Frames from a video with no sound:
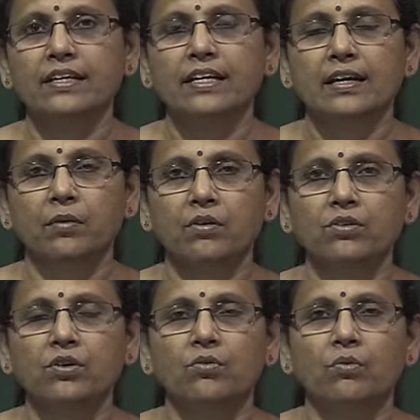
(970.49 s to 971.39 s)
about
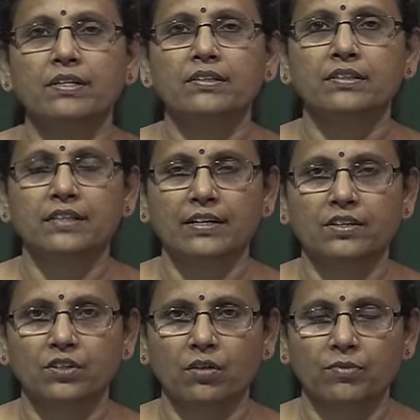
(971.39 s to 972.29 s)
what is the
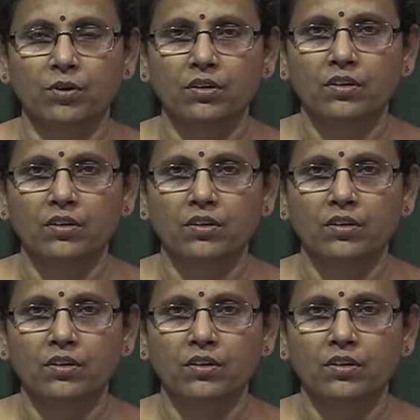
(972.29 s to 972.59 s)
status of the